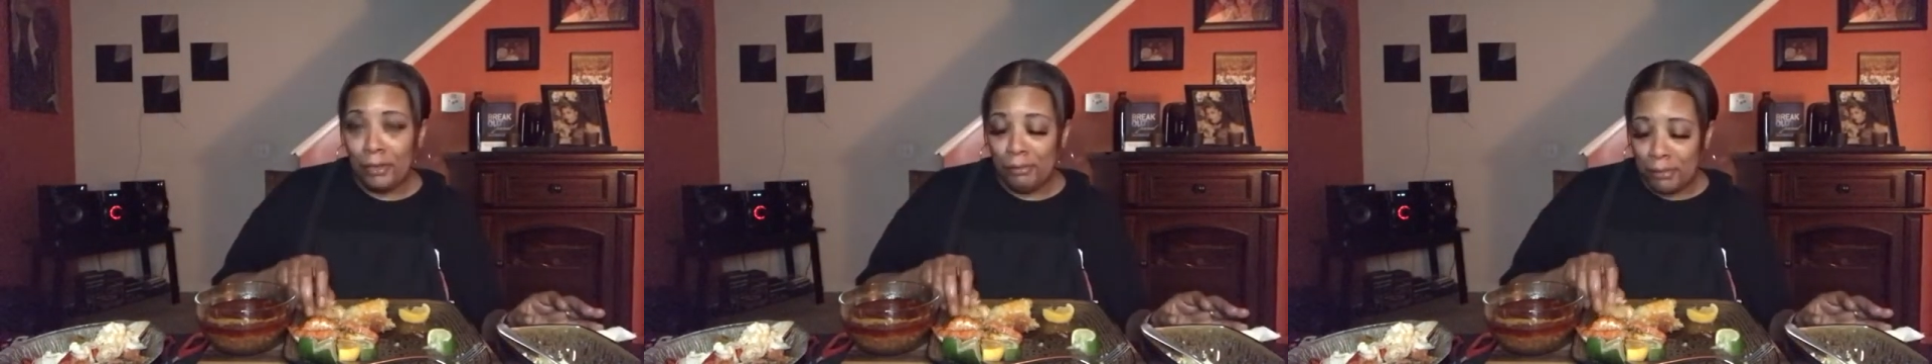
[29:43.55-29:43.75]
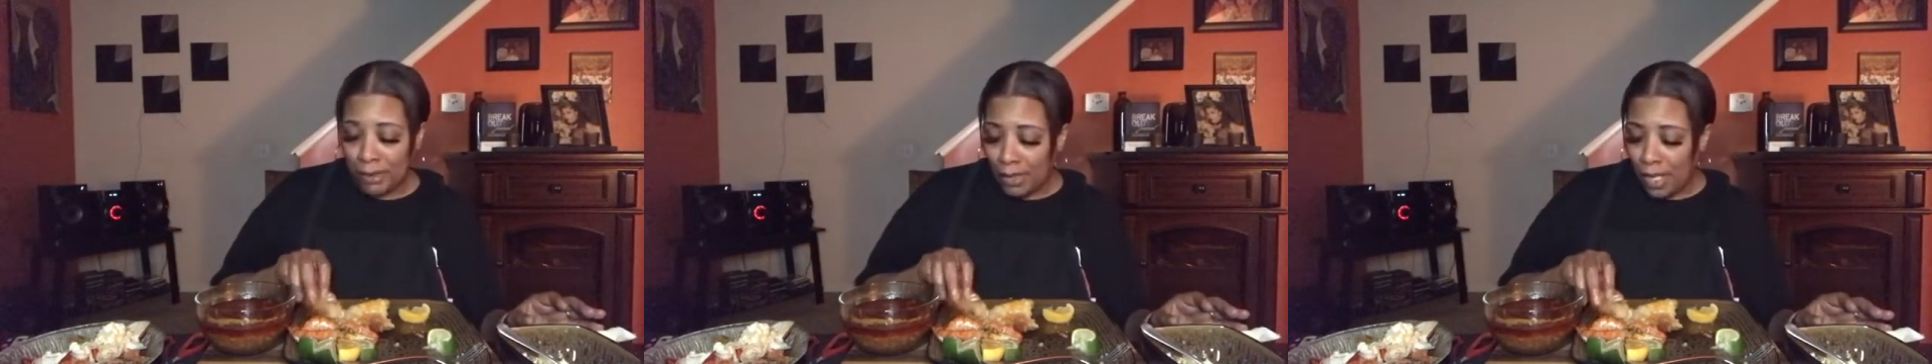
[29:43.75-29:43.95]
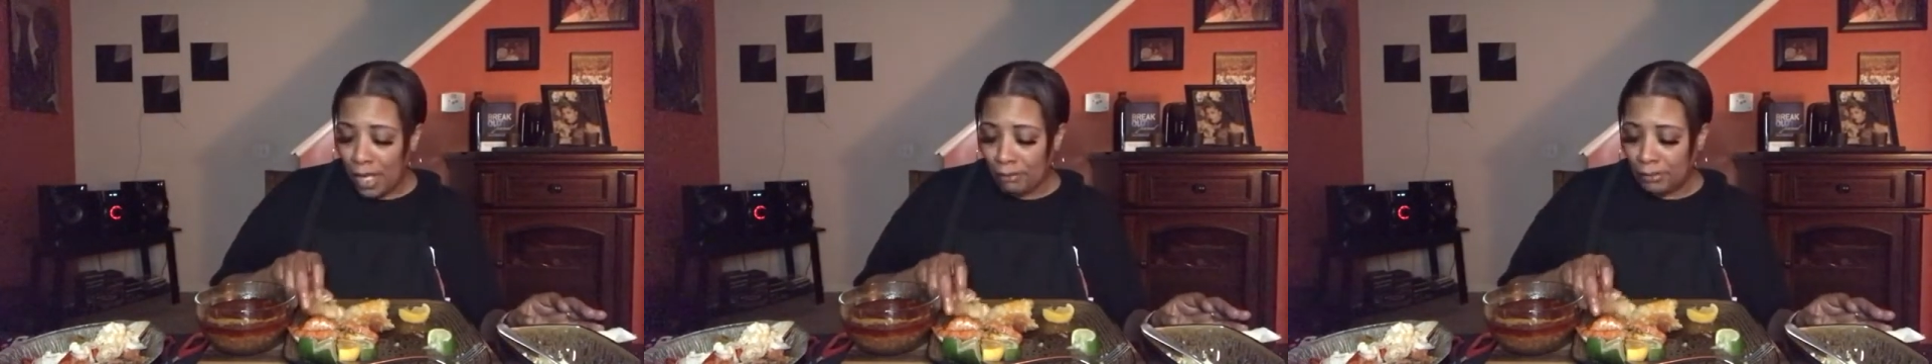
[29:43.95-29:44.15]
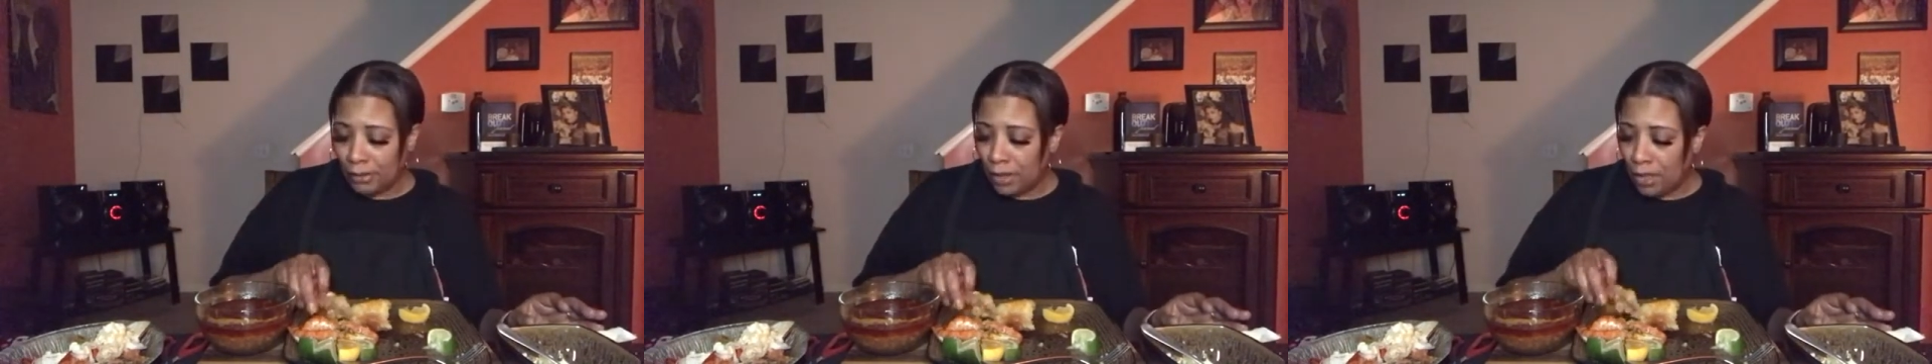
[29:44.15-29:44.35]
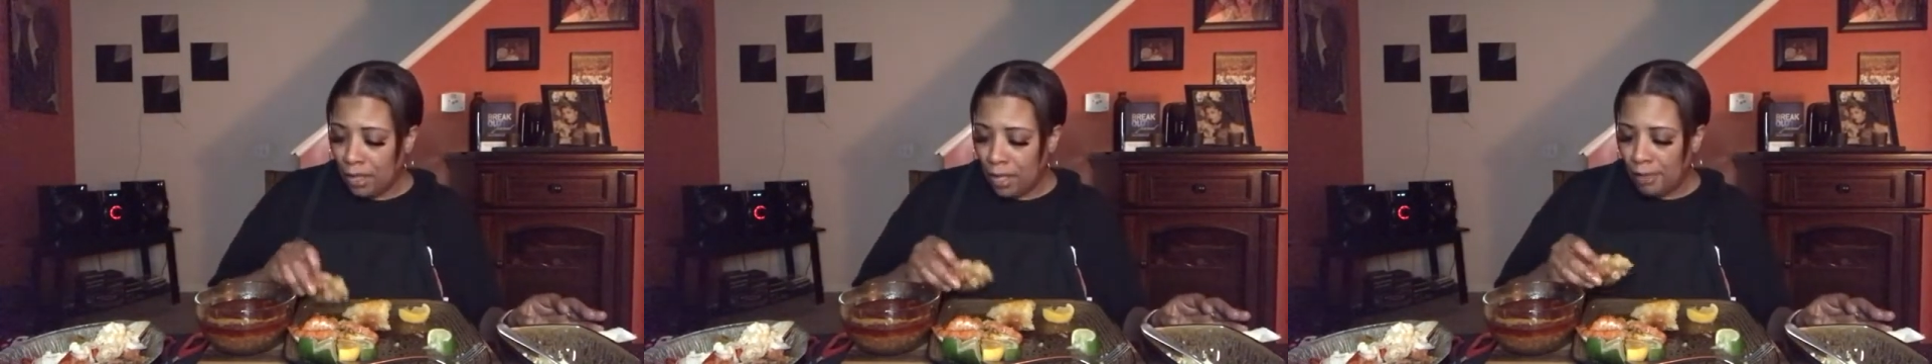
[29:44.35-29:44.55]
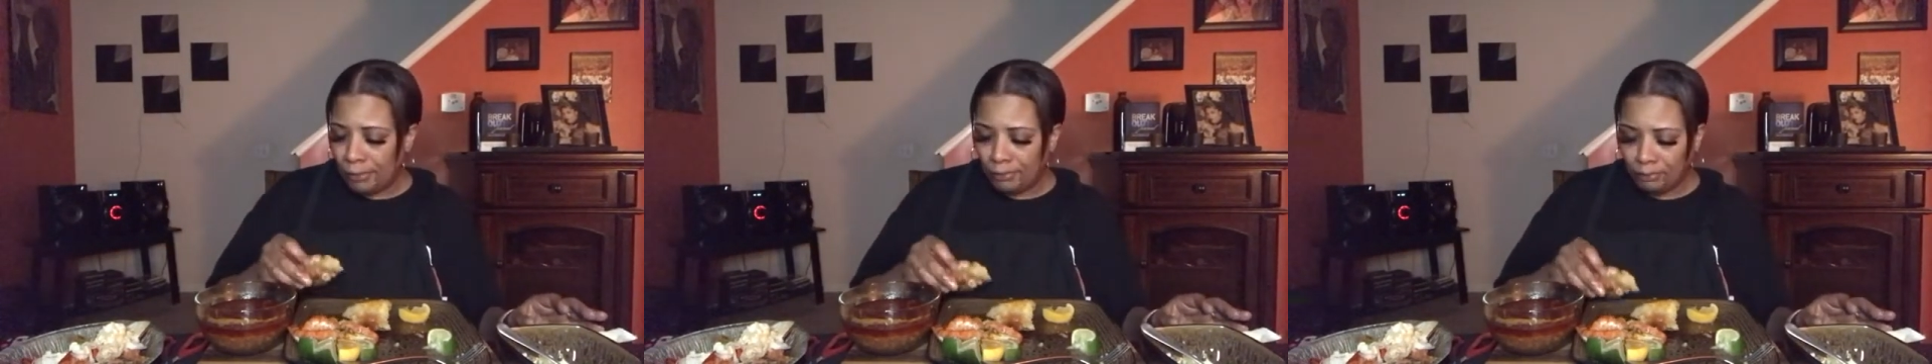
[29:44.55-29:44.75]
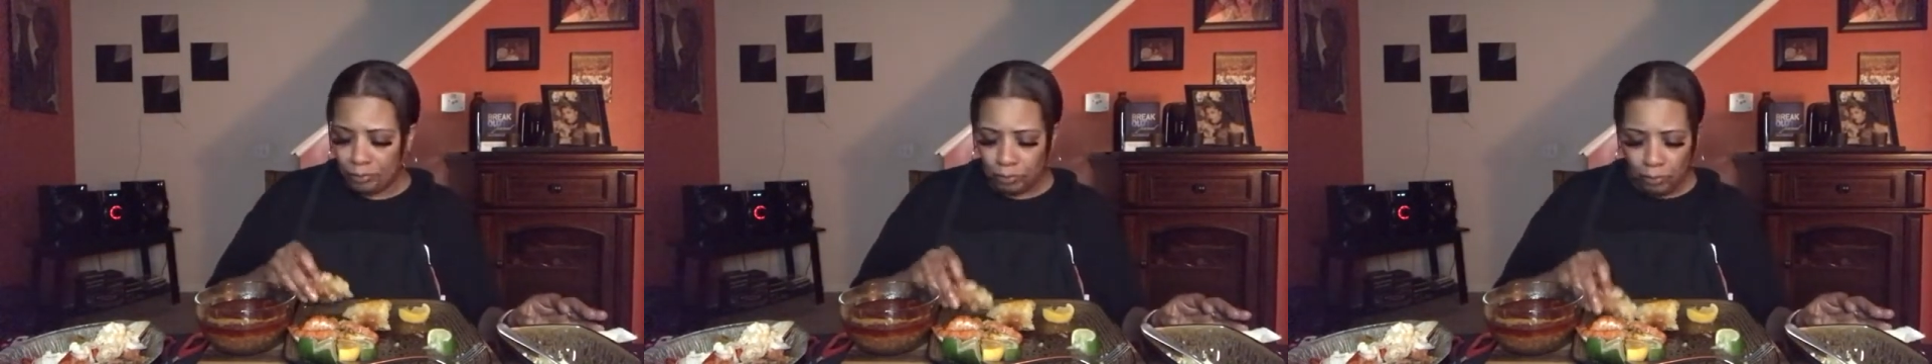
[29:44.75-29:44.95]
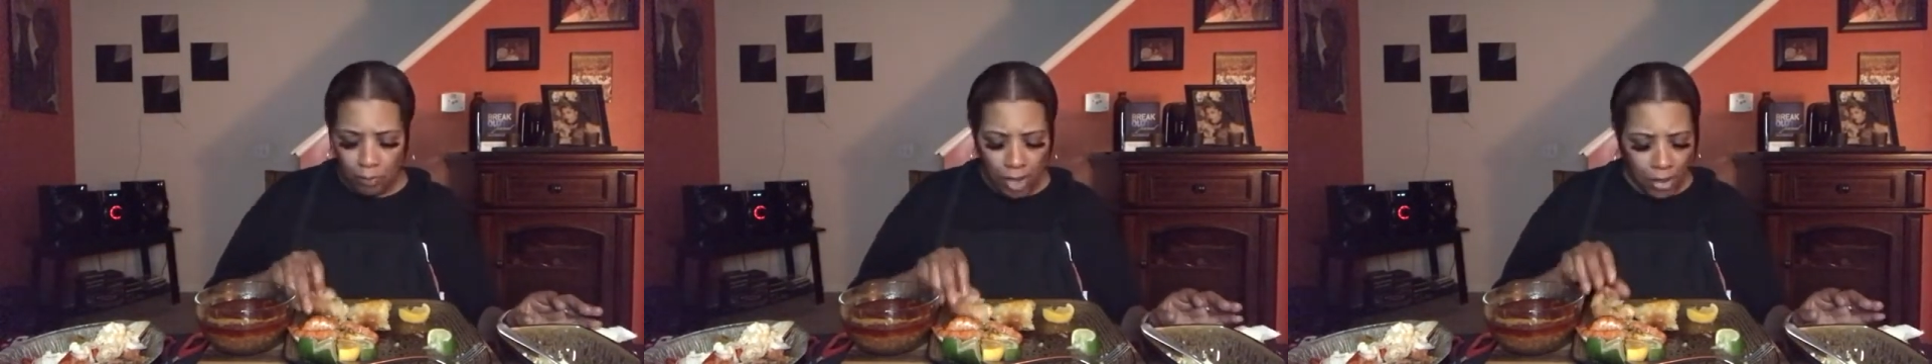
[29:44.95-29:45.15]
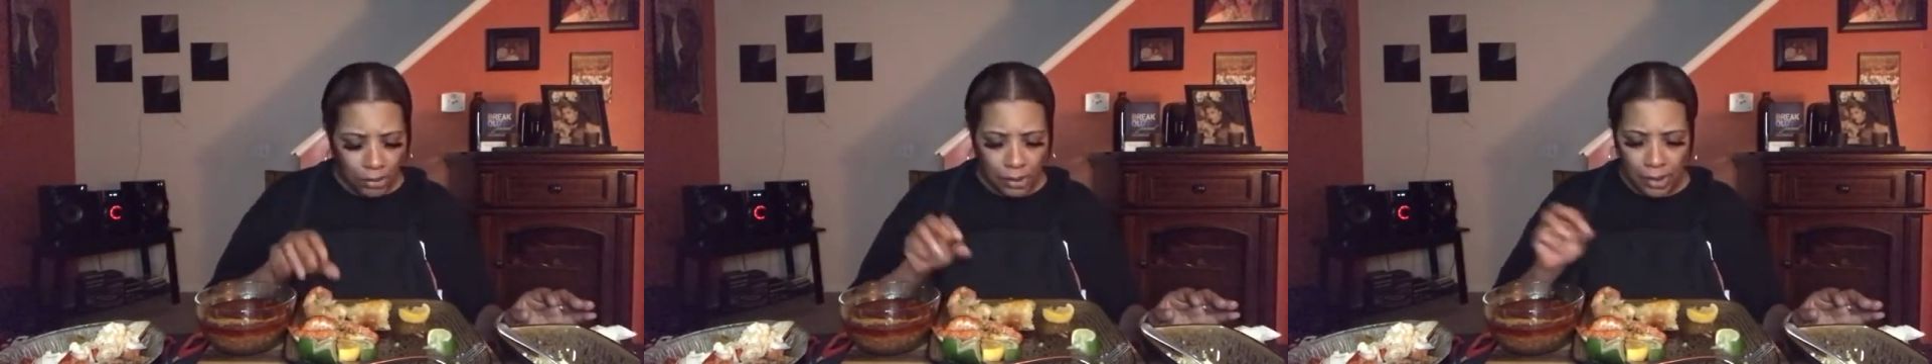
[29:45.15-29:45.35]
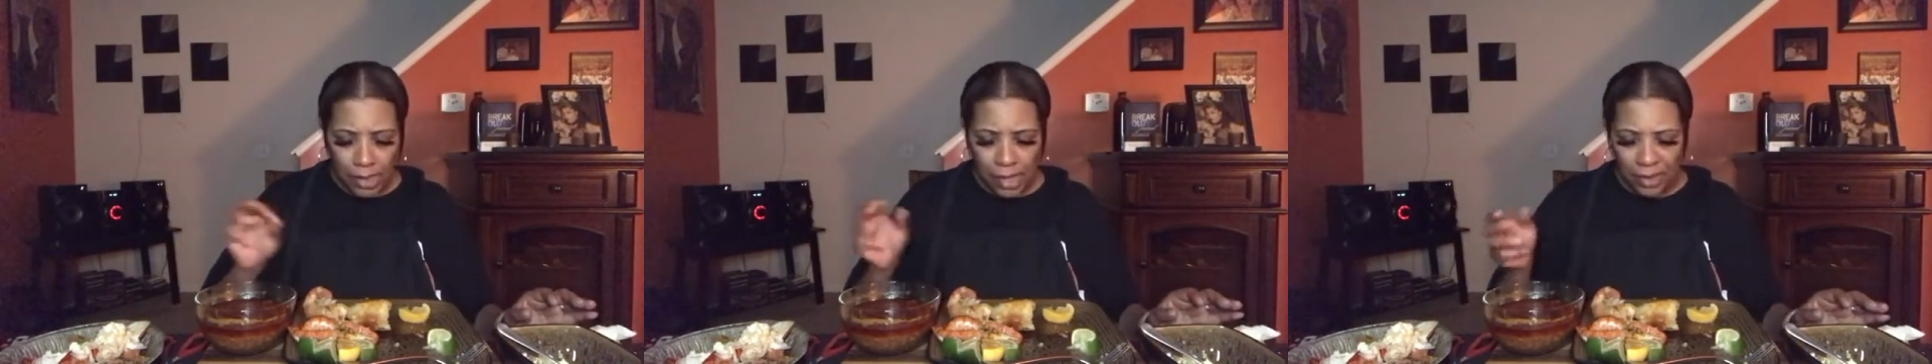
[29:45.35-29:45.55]
but I'm saying, he
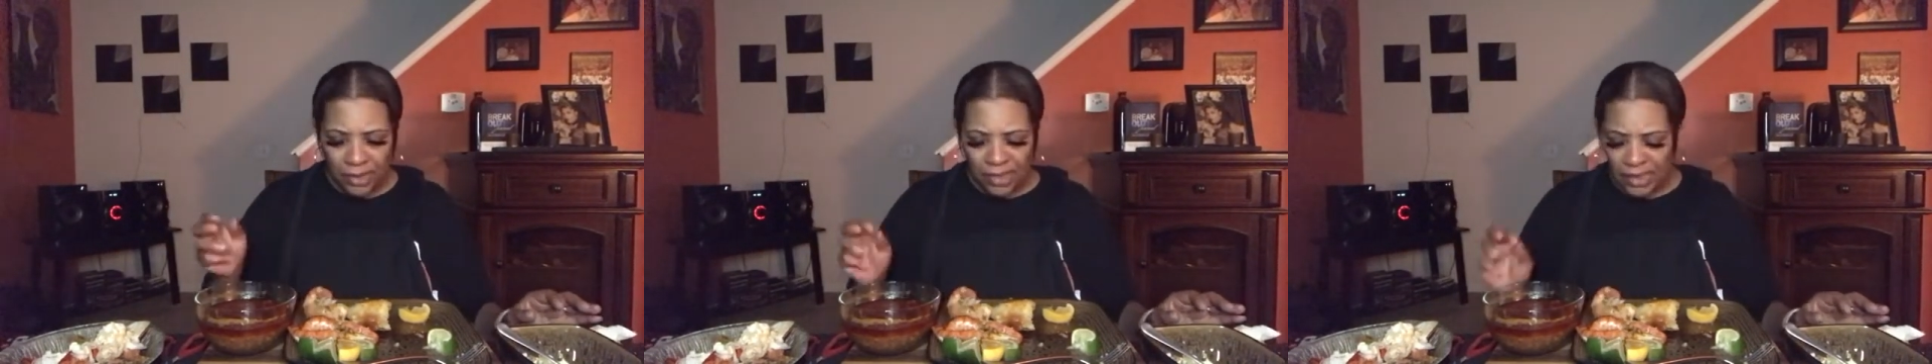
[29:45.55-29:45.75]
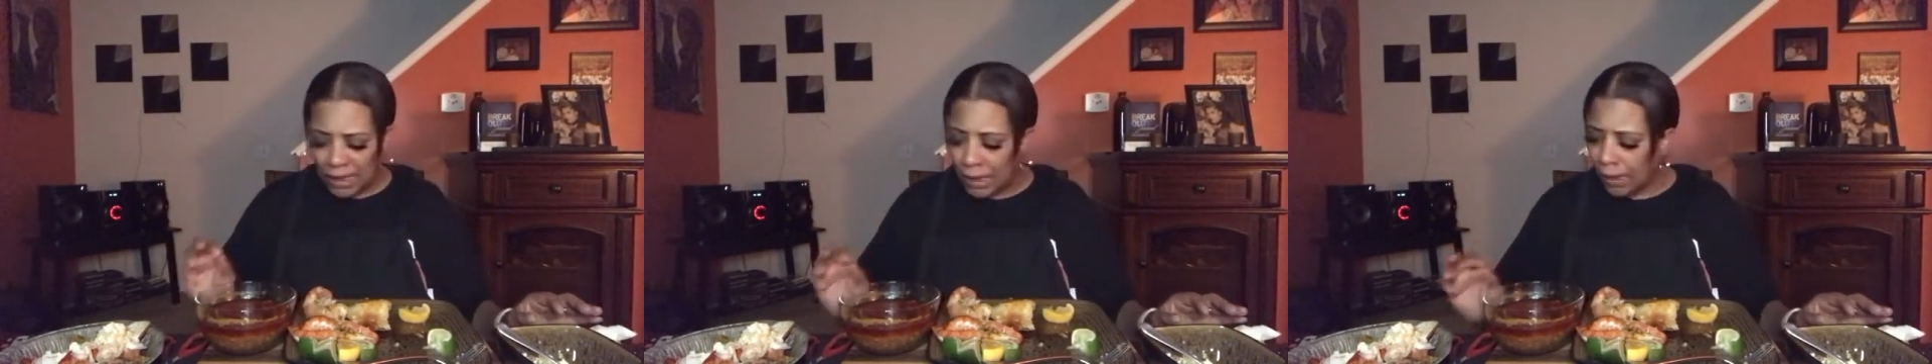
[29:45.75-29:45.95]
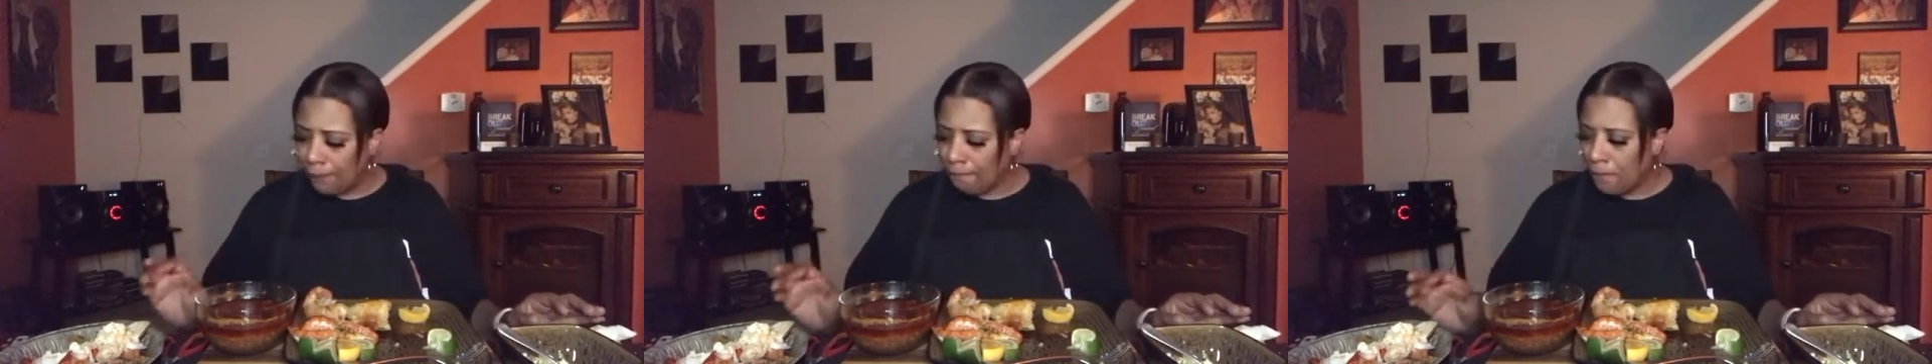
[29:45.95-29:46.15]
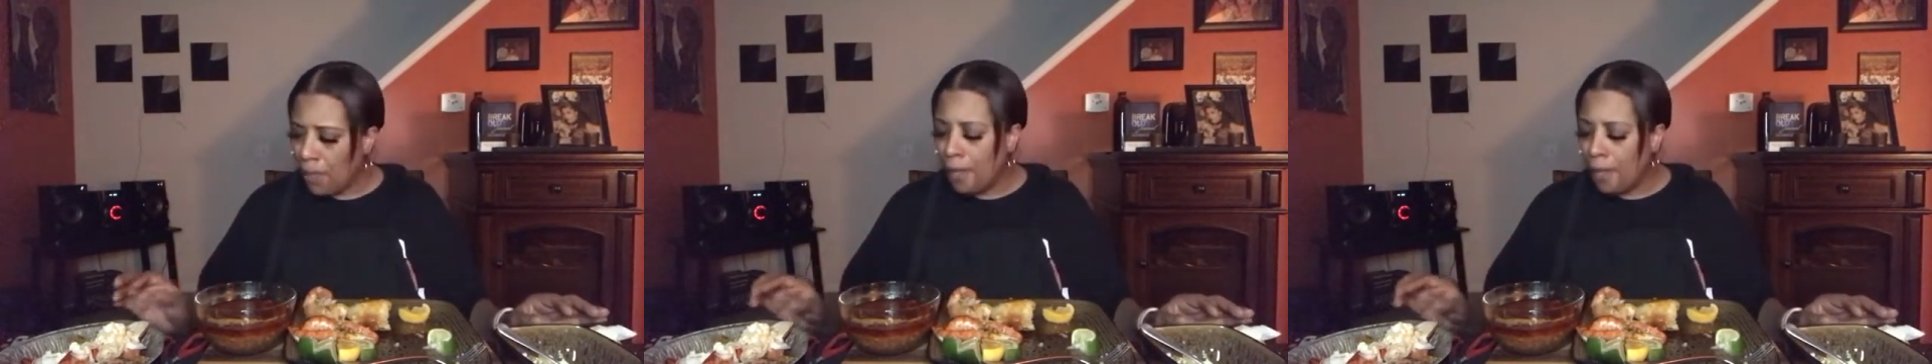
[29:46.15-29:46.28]
said, they can see.